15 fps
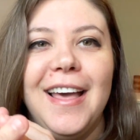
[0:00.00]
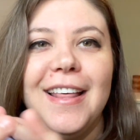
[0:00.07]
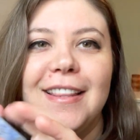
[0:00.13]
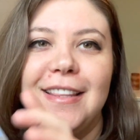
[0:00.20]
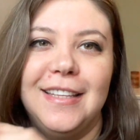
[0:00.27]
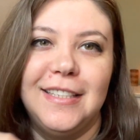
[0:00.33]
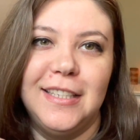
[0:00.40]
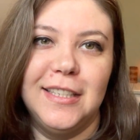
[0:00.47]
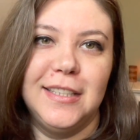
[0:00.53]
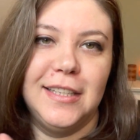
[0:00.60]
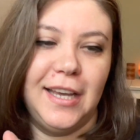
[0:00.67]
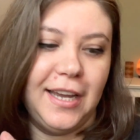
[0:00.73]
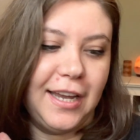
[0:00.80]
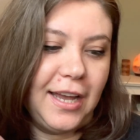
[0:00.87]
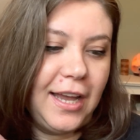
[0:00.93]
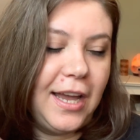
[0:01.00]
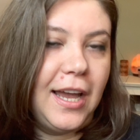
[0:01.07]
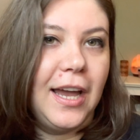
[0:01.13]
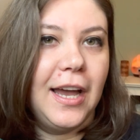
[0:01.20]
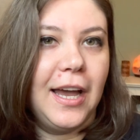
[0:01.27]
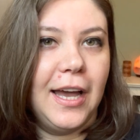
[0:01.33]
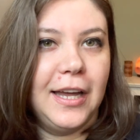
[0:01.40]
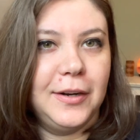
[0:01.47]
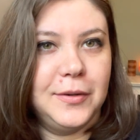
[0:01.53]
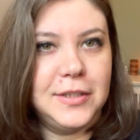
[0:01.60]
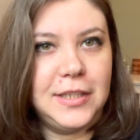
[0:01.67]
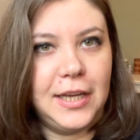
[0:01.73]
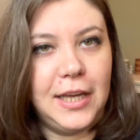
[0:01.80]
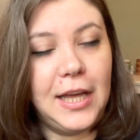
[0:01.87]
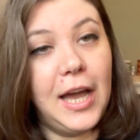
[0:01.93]
This is like, I don't want
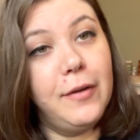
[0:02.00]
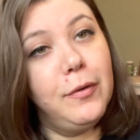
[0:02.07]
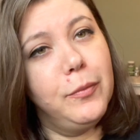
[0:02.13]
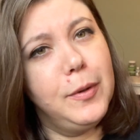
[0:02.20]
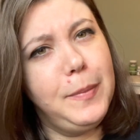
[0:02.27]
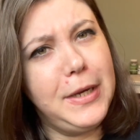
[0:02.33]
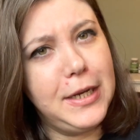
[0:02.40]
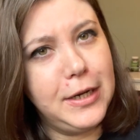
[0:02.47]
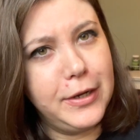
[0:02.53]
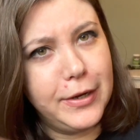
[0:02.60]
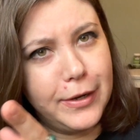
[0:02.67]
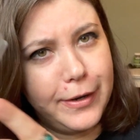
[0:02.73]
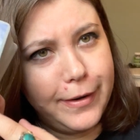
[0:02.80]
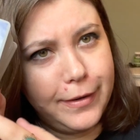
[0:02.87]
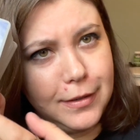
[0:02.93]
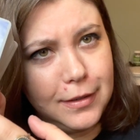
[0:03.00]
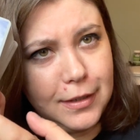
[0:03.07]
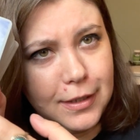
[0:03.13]
to say, I have a repeating card.